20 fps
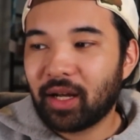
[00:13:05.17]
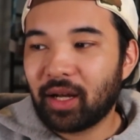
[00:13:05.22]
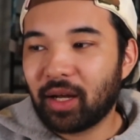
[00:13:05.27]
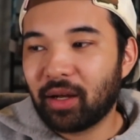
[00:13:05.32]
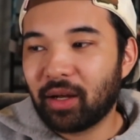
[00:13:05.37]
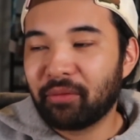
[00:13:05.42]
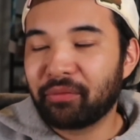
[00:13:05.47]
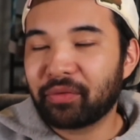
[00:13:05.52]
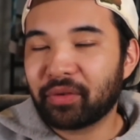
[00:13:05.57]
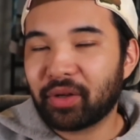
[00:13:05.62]

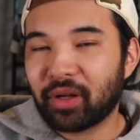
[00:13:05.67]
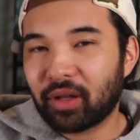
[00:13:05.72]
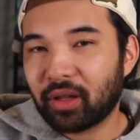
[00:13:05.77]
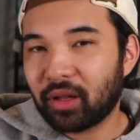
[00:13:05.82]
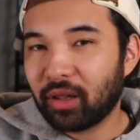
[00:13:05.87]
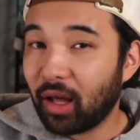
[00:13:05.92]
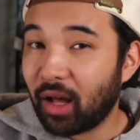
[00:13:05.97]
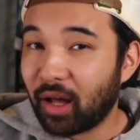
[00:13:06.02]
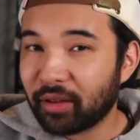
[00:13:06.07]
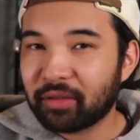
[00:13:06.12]
of
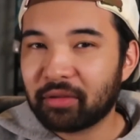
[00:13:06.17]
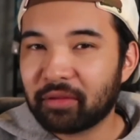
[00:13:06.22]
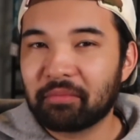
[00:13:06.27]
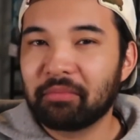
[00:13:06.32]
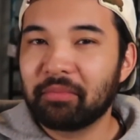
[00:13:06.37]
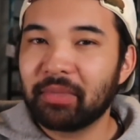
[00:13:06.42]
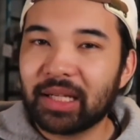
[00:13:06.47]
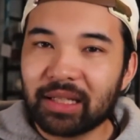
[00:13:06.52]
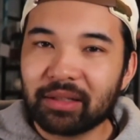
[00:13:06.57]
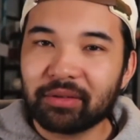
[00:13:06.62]
cloth
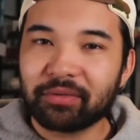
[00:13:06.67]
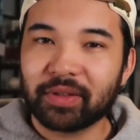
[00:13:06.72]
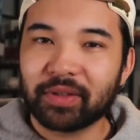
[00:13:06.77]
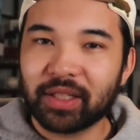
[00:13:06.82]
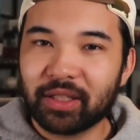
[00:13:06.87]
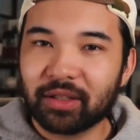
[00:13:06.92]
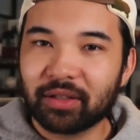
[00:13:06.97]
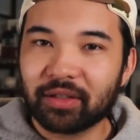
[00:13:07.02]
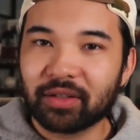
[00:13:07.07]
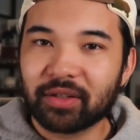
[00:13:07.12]

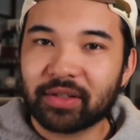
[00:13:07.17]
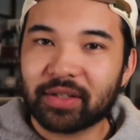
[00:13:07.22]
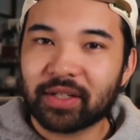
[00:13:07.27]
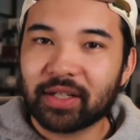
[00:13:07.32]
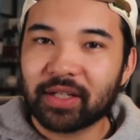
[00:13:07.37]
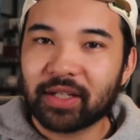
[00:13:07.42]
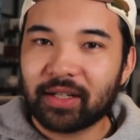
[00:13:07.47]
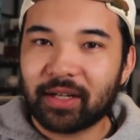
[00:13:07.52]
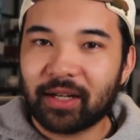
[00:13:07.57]
minifigures